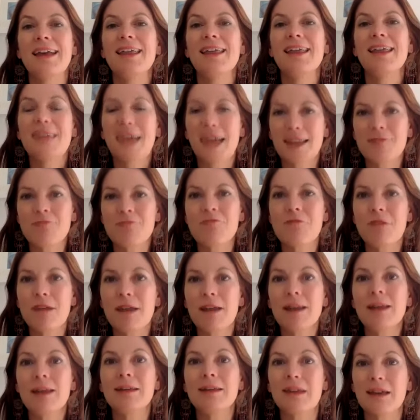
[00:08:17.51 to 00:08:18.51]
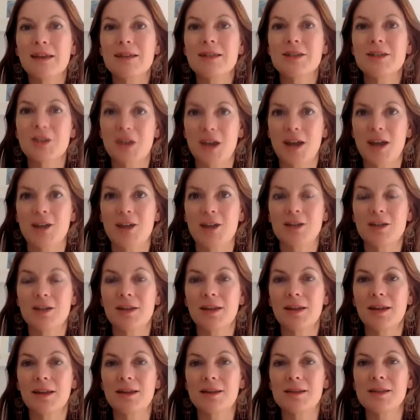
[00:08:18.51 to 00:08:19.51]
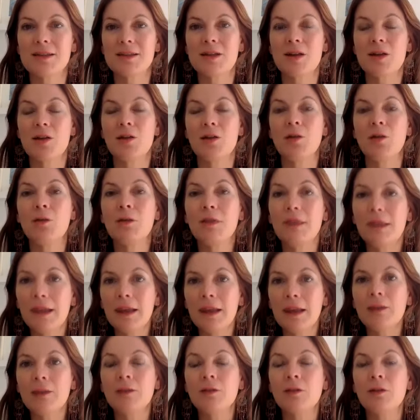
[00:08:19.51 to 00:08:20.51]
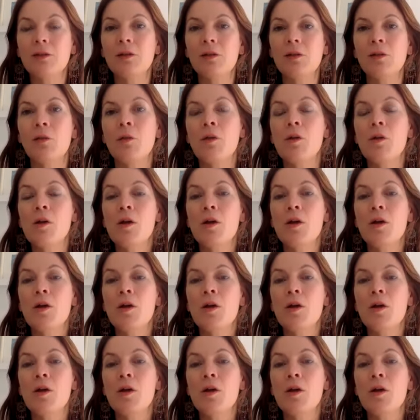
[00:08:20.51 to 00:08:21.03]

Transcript: that really does change things. So you need to,